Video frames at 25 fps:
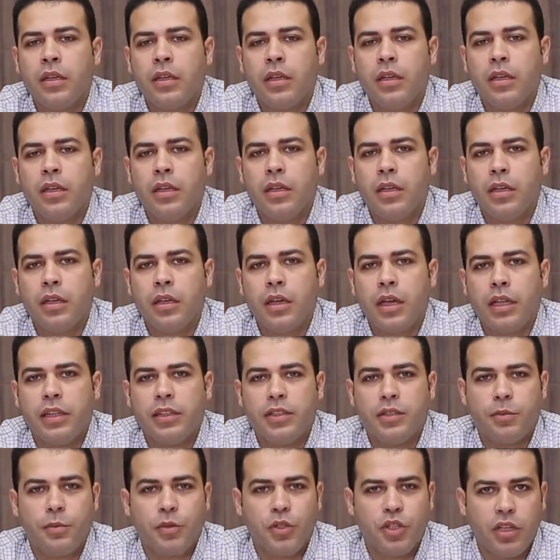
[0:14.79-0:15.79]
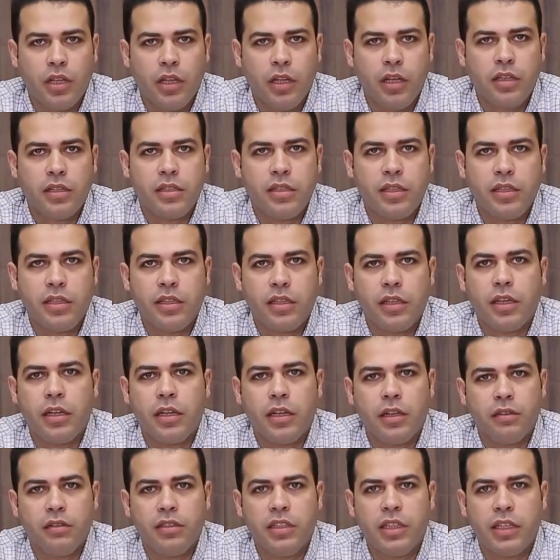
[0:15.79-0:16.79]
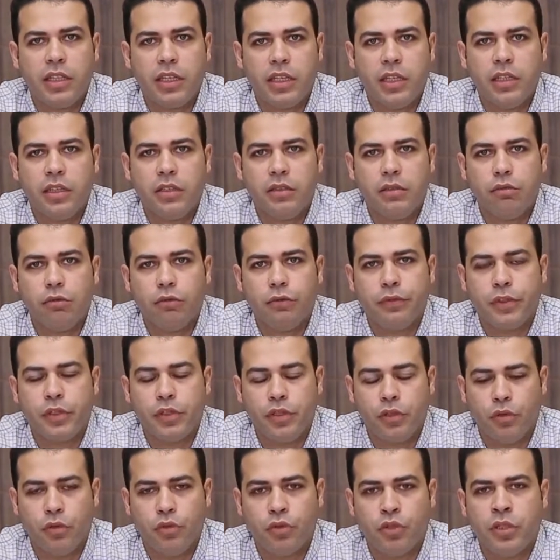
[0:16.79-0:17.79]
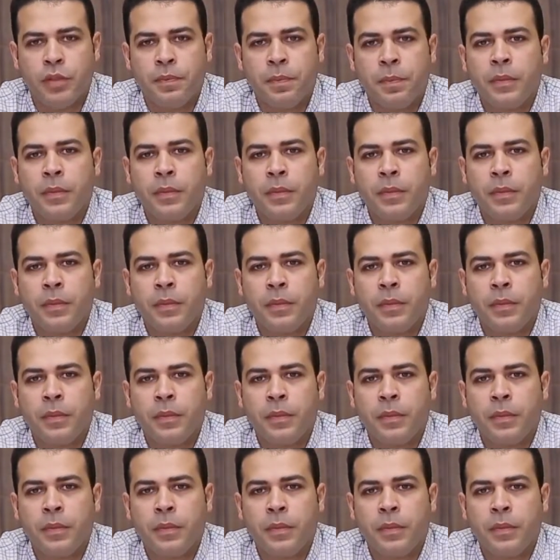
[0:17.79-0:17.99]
and specialized in the cardiac electrophysiology.